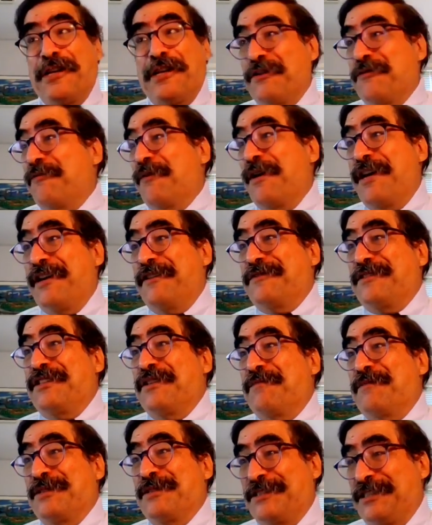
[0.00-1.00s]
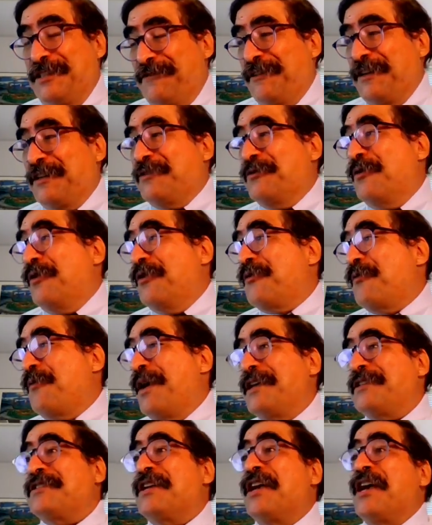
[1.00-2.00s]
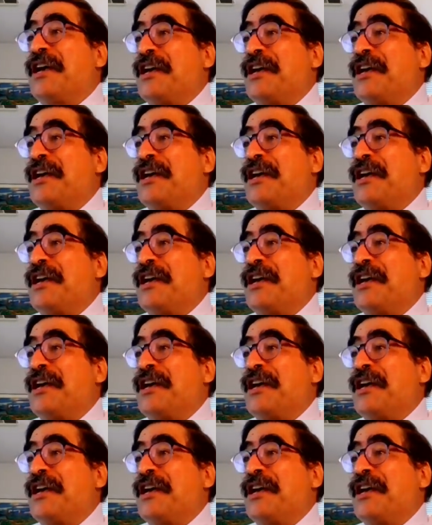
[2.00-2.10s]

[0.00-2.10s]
heat waves in the Pacific Northwest.